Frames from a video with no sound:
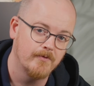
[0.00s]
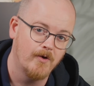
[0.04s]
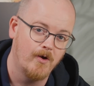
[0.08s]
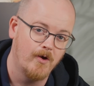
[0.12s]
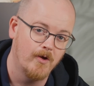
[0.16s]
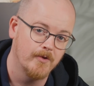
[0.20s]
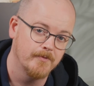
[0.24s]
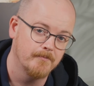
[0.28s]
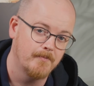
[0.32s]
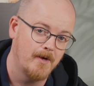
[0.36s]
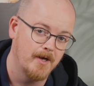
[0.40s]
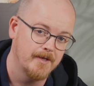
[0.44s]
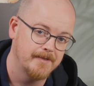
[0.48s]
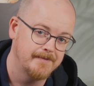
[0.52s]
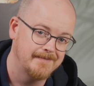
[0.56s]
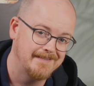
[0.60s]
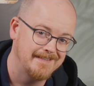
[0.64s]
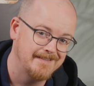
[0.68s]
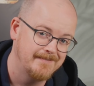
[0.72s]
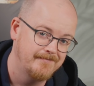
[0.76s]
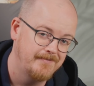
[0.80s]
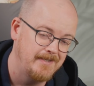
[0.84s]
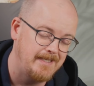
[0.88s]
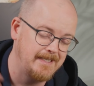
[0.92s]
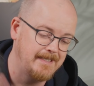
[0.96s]
on my
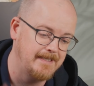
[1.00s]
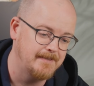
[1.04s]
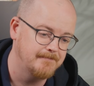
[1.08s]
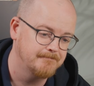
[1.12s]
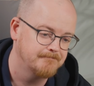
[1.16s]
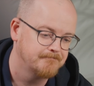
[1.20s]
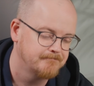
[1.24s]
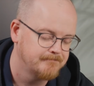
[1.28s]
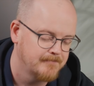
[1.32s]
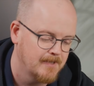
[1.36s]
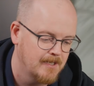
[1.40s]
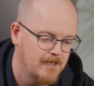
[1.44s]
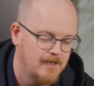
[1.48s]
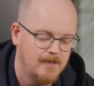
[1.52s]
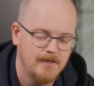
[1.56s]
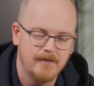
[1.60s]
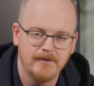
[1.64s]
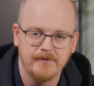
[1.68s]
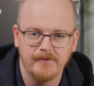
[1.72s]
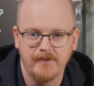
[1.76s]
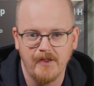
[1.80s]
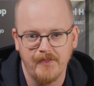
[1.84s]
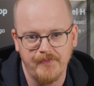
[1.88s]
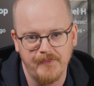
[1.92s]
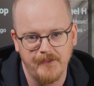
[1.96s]
TV,
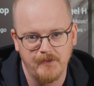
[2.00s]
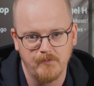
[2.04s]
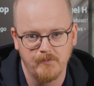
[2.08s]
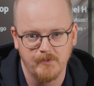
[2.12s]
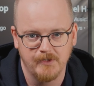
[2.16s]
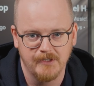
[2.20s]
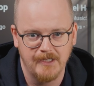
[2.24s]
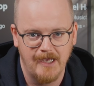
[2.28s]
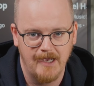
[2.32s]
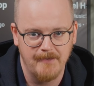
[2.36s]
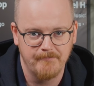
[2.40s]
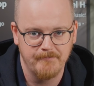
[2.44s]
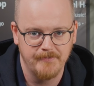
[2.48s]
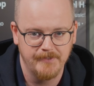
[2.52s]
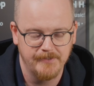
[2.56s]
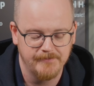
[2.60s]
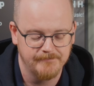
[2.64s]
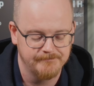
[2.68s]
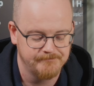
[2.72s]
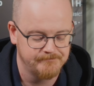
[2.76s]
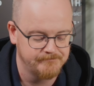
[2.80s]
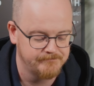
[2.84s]
nothing will happen.